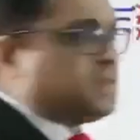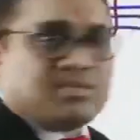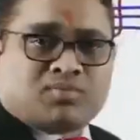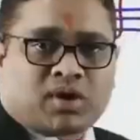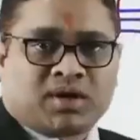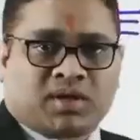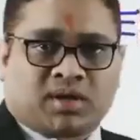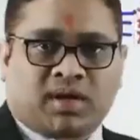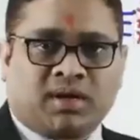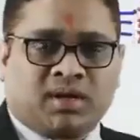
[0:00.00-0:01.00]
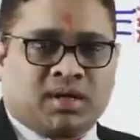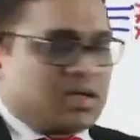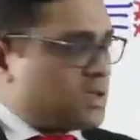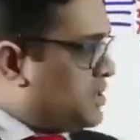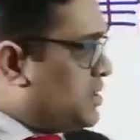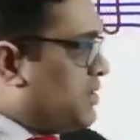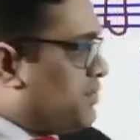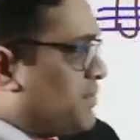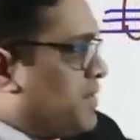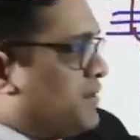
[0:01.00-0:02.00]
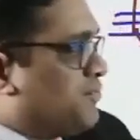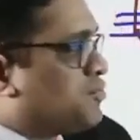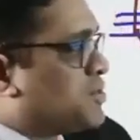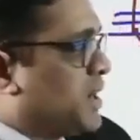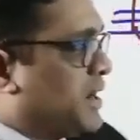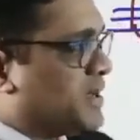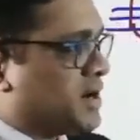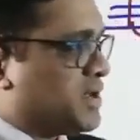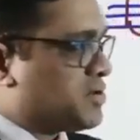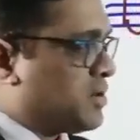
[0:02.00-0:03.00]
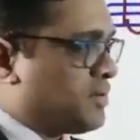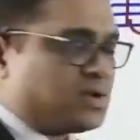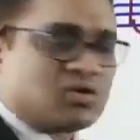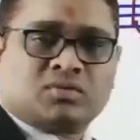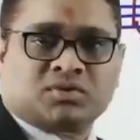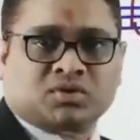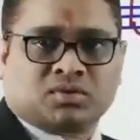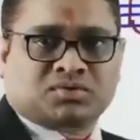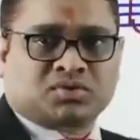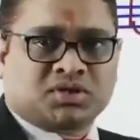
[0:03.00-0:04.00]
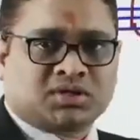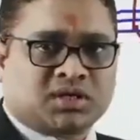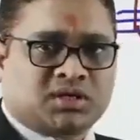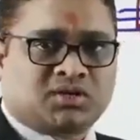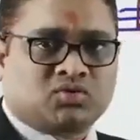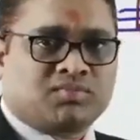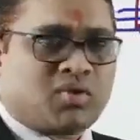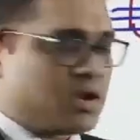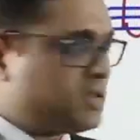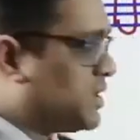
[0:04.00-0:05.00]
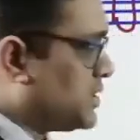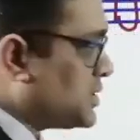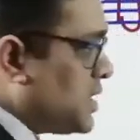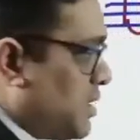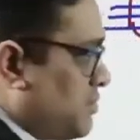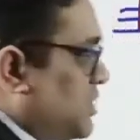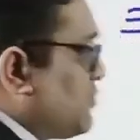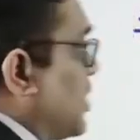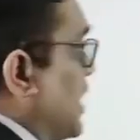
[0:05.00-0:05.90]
the important thing, right? They will prevent fusion and degradation of the chromosome. So these are the two important things. But what